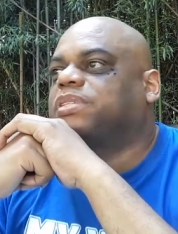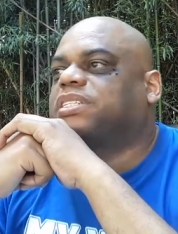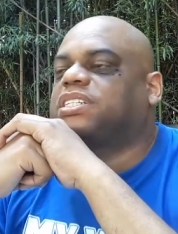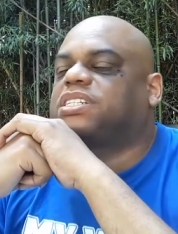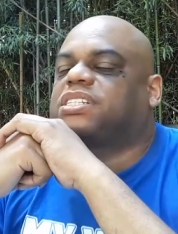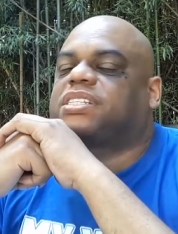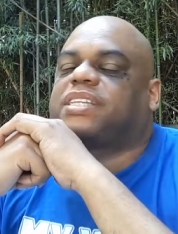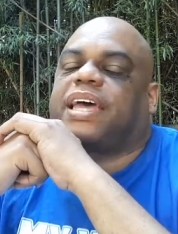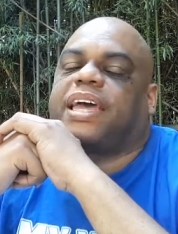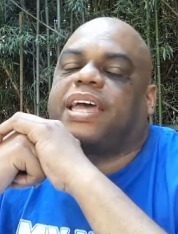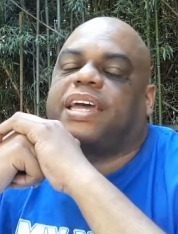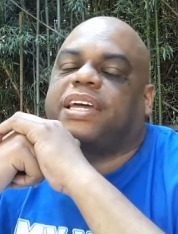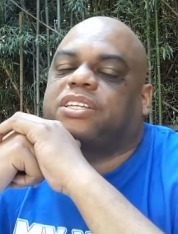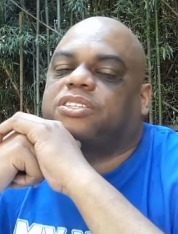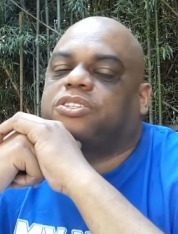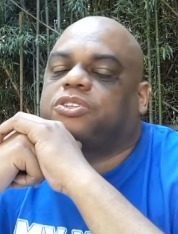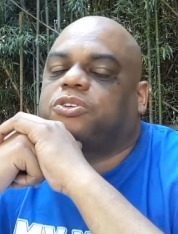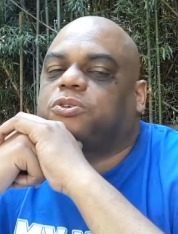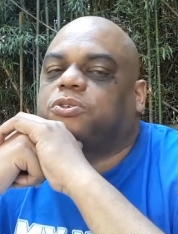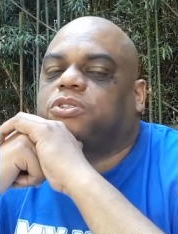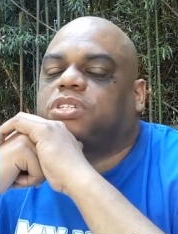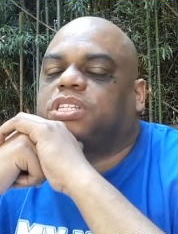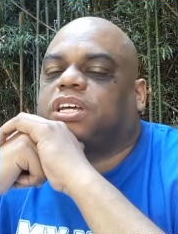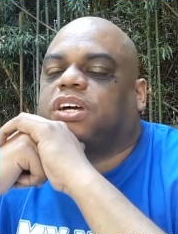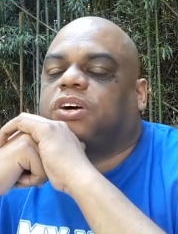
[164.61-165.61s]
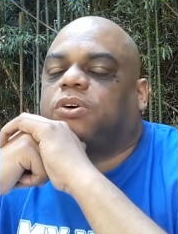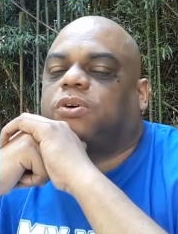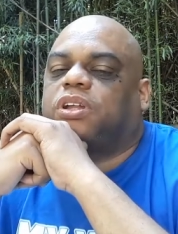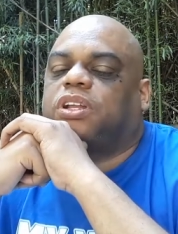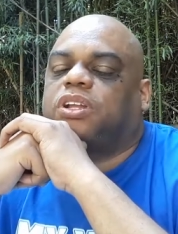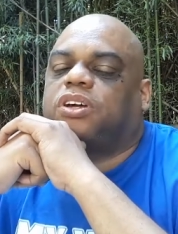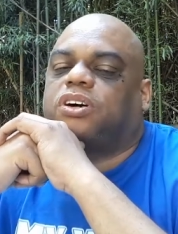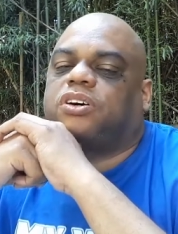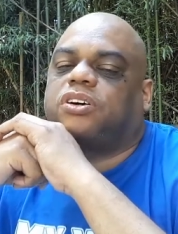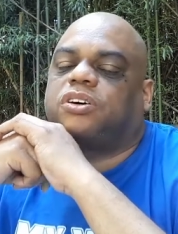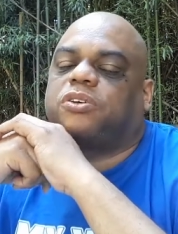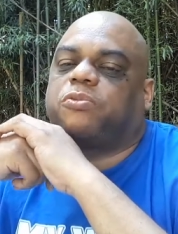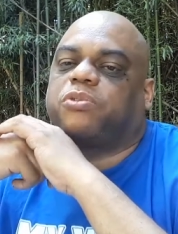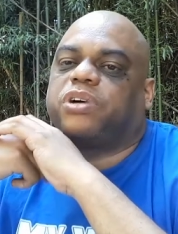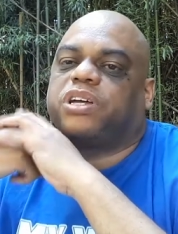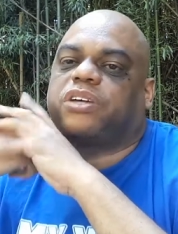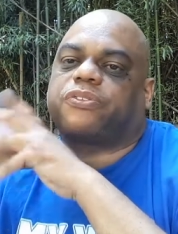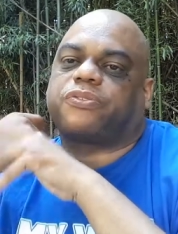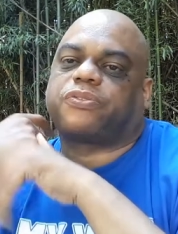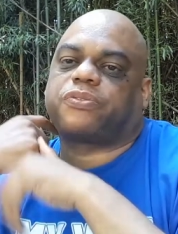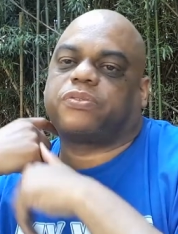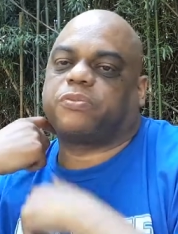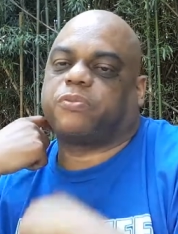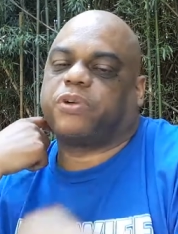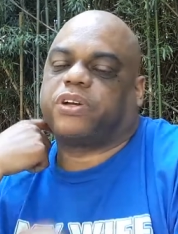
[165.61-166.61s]
just the hand tools to go along with,
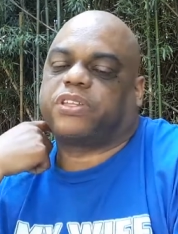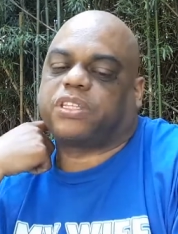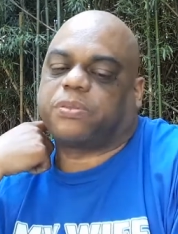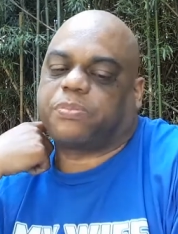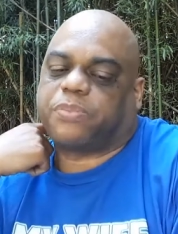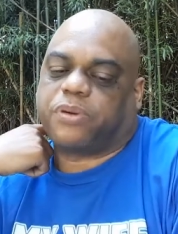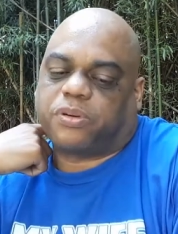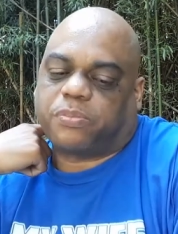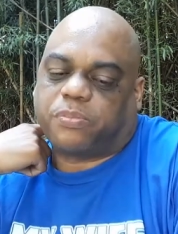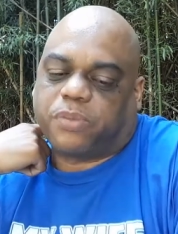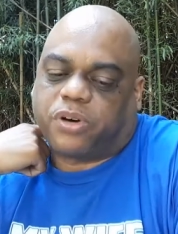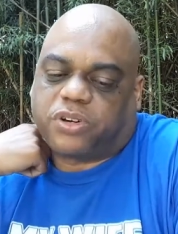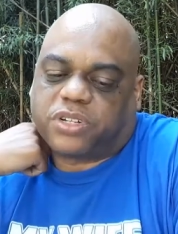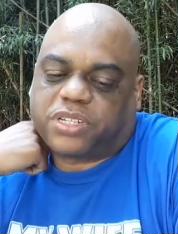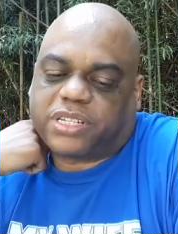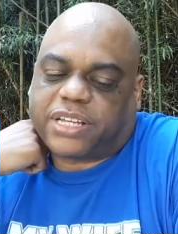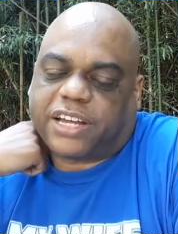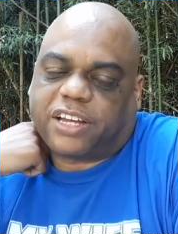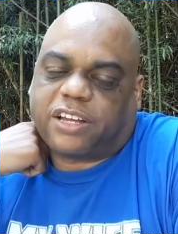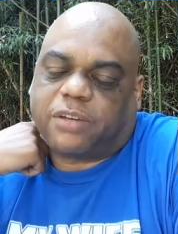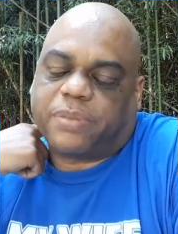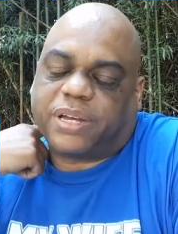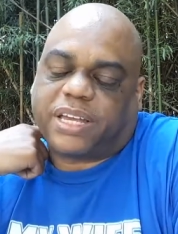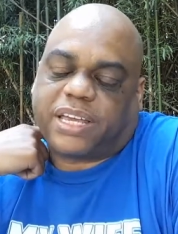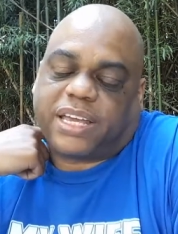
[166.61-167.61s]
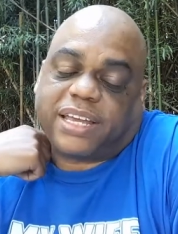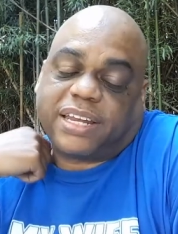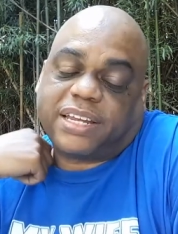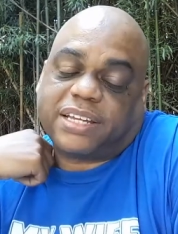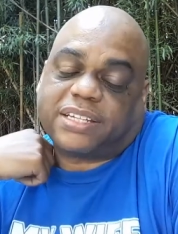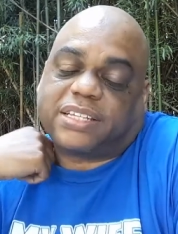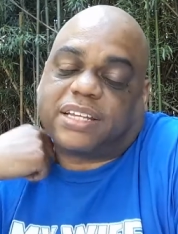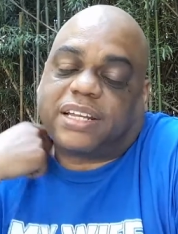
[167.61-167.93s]
with the motorcycle mechanics.